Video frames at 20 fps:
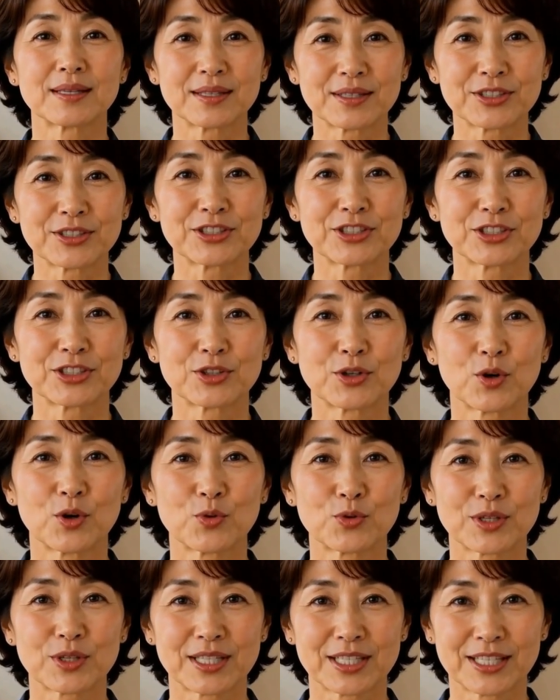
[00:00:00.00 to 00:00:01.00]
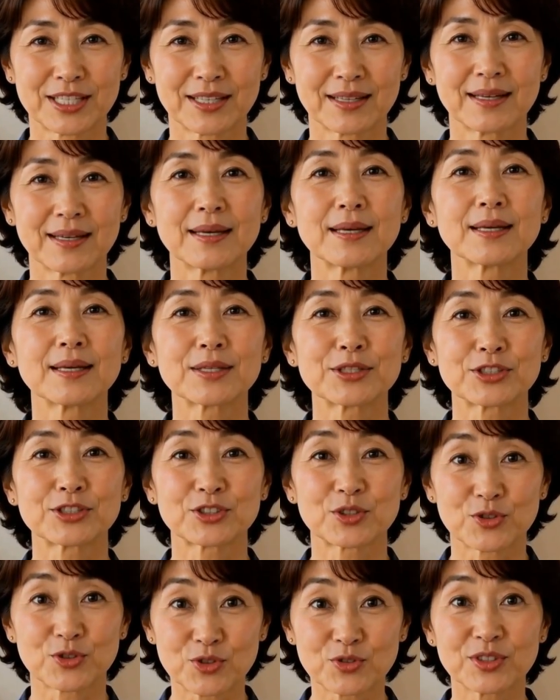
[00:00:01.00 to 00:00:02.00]
slowly,
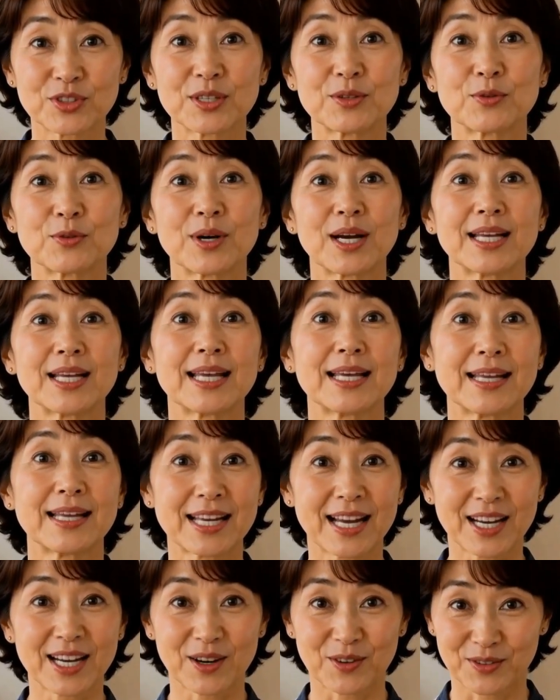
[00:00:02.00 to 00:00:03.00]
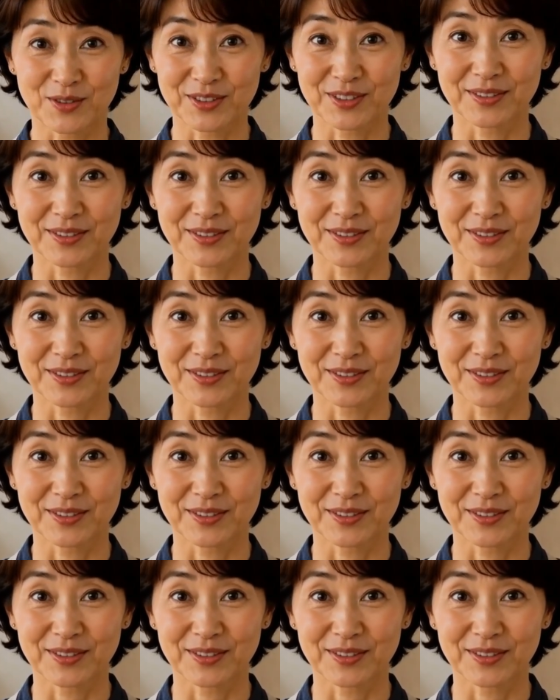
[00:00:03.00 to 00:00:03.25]
so you can write it down.